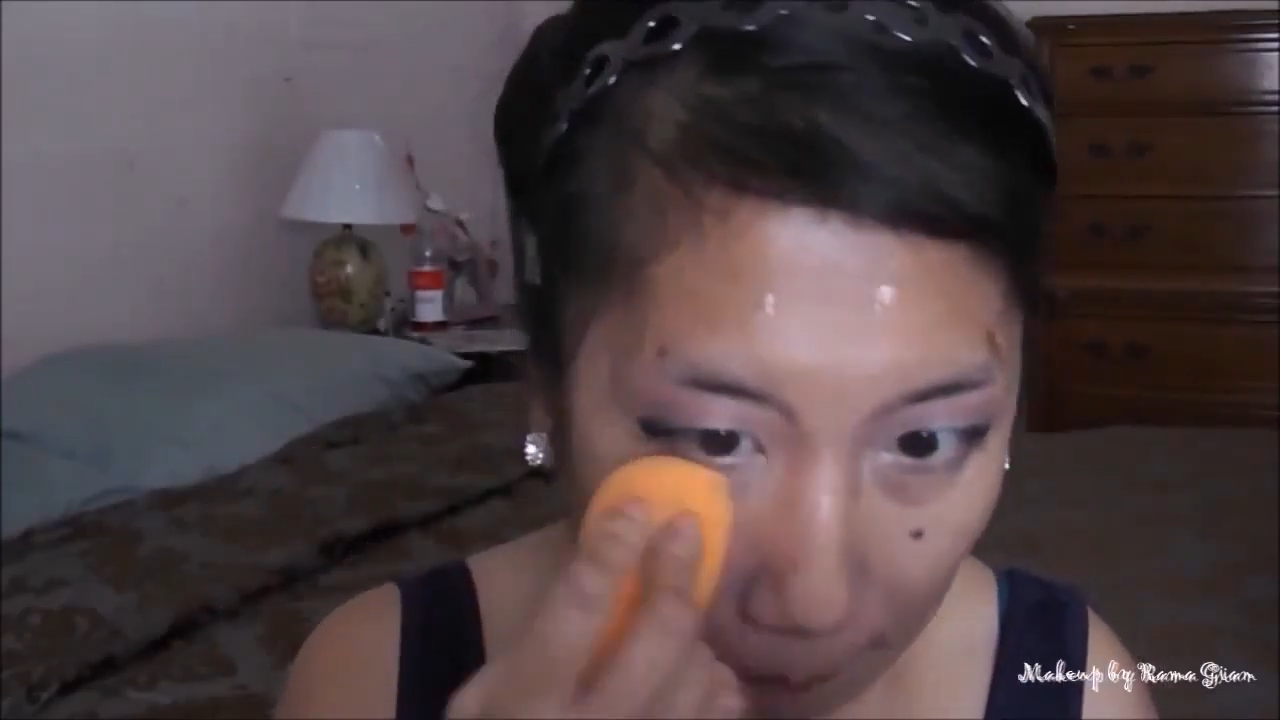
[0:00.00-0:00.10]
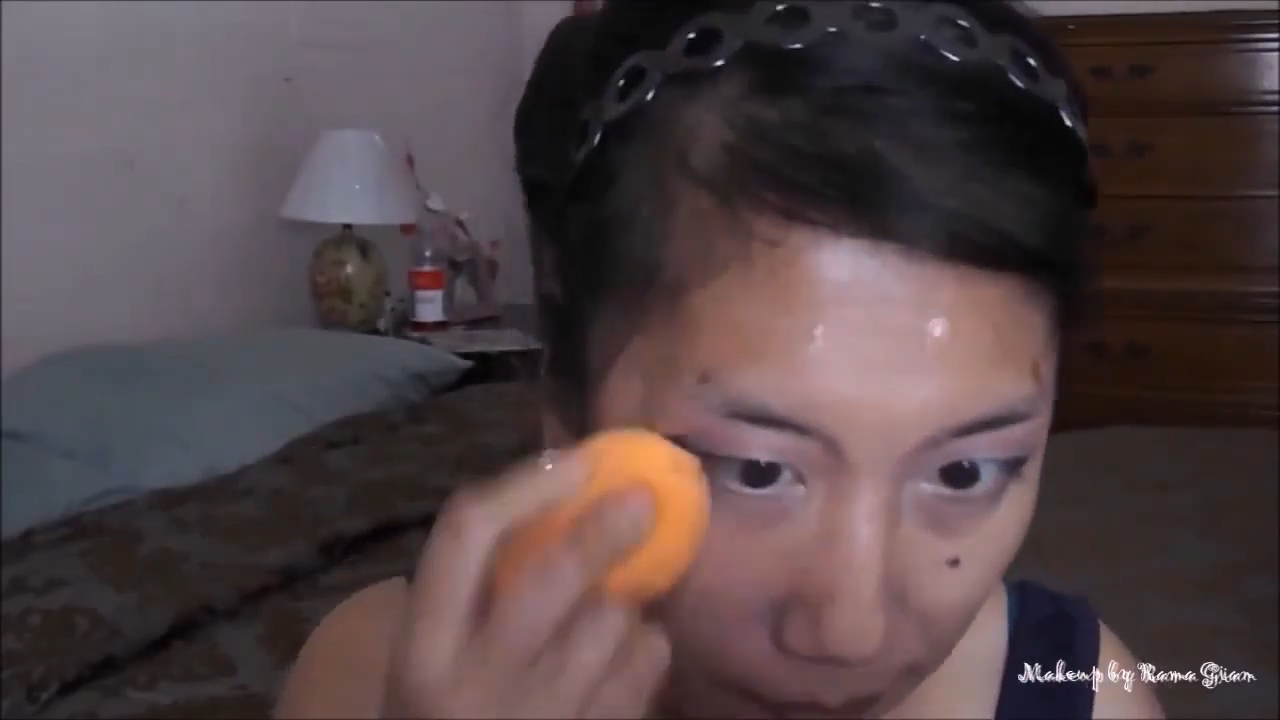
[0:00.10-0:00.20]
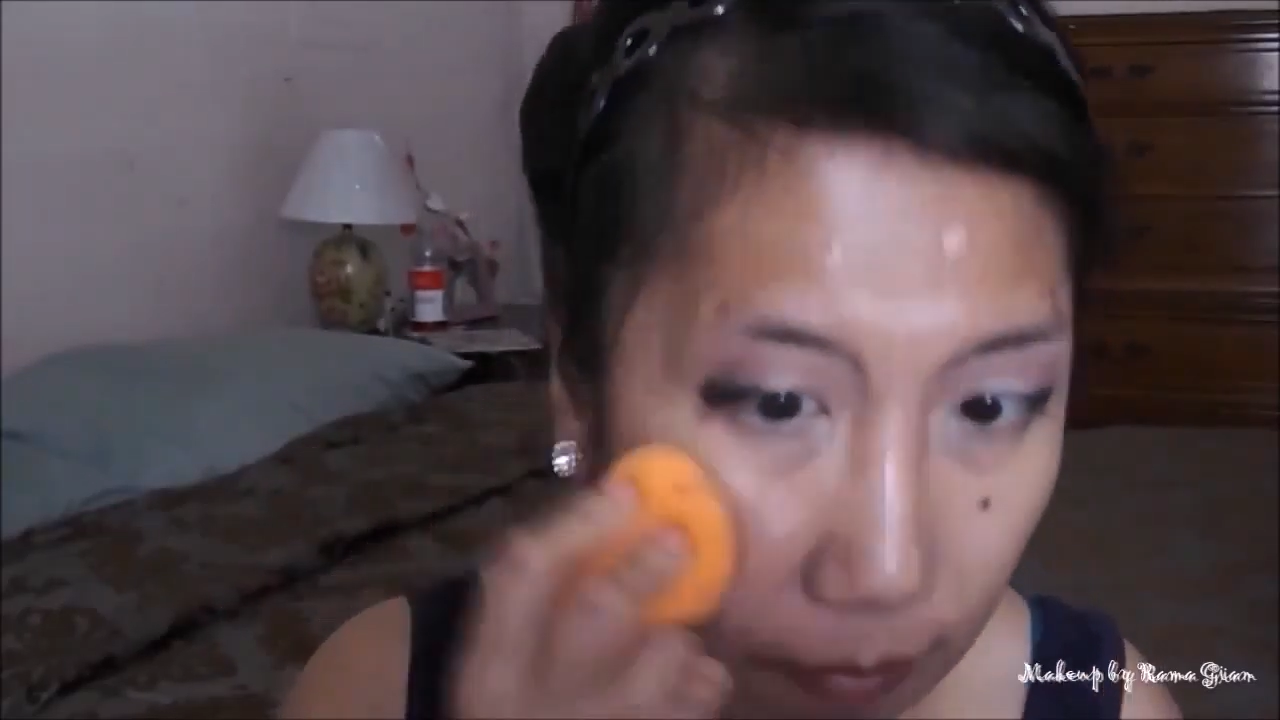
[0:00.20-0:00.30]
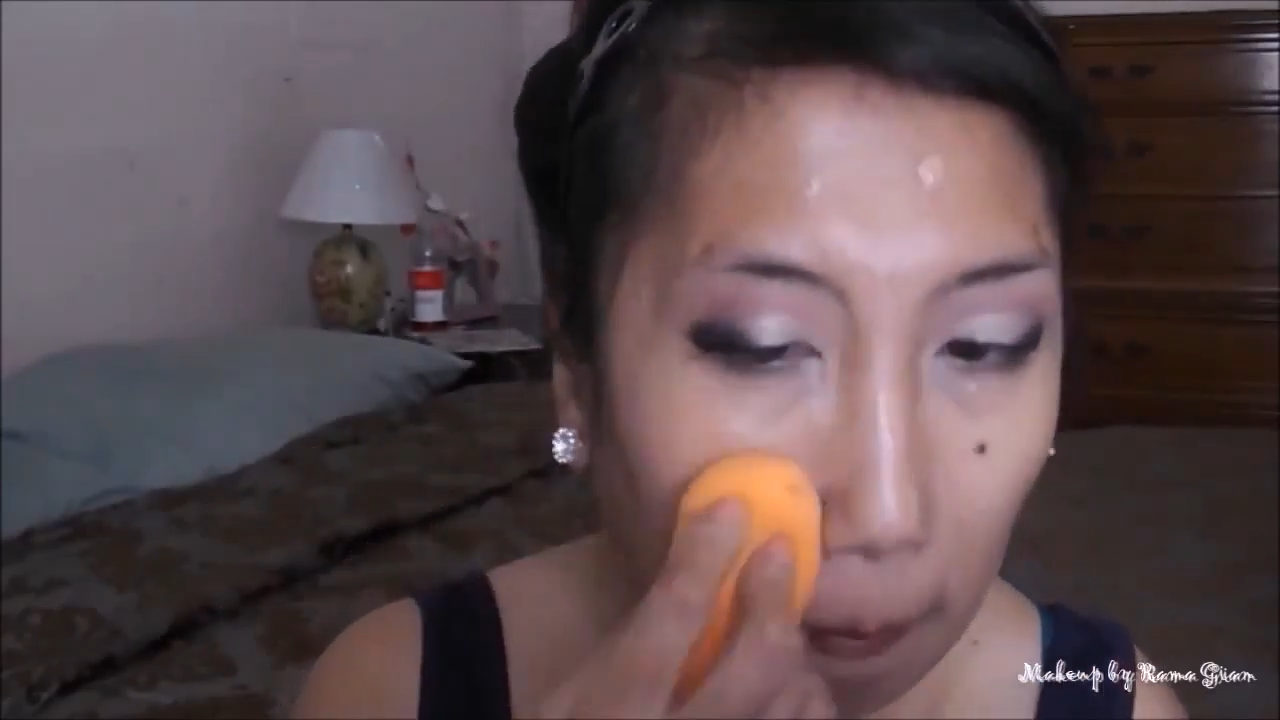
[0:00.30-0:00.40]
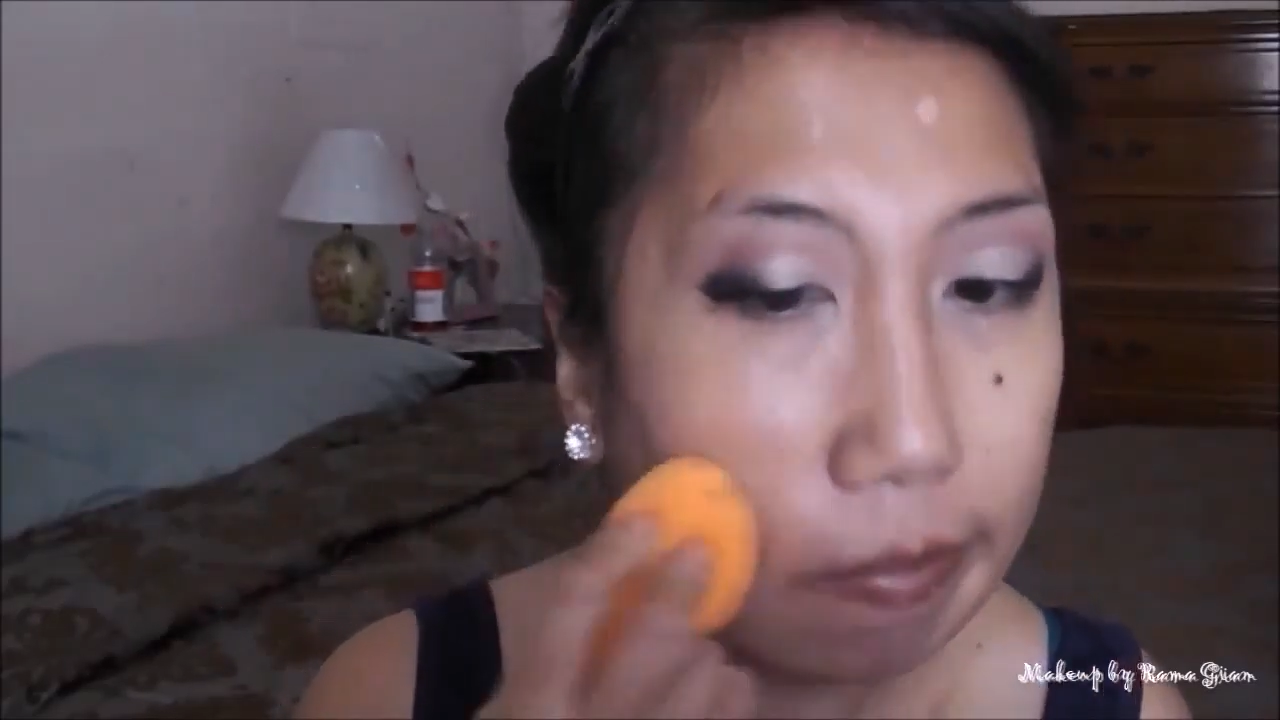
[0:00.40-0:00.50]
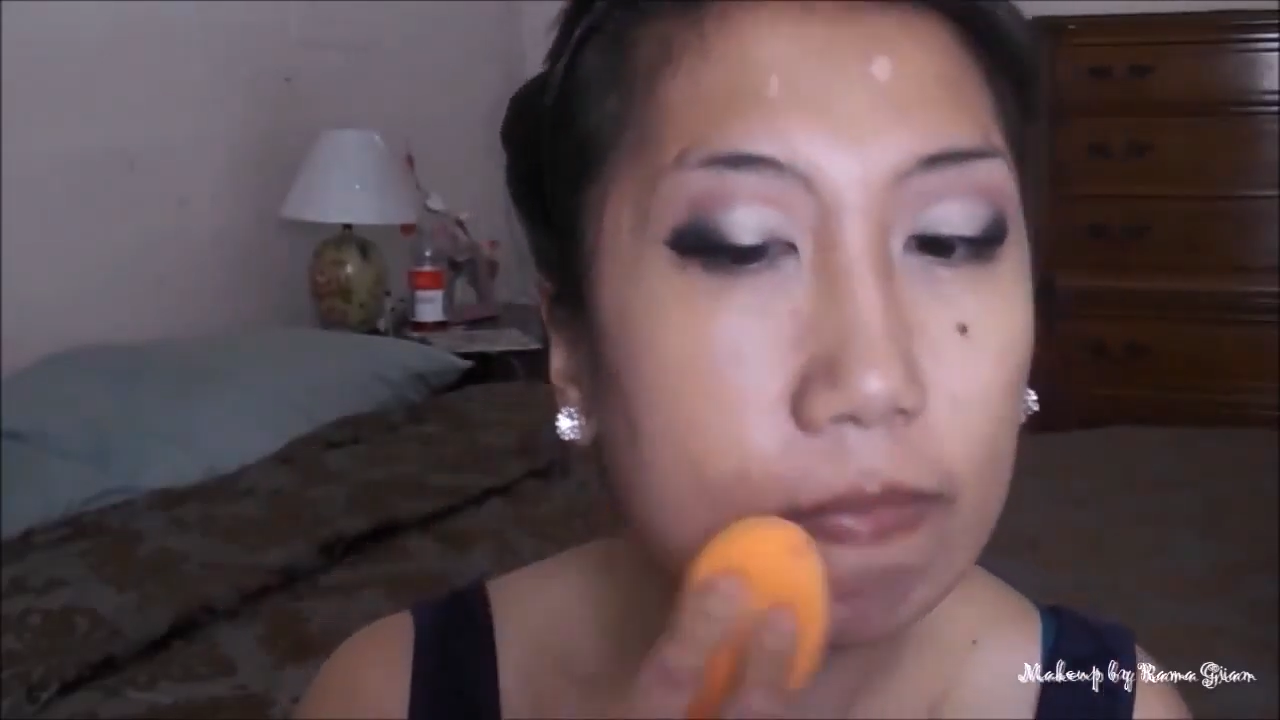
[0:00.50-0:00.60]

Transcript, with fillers: any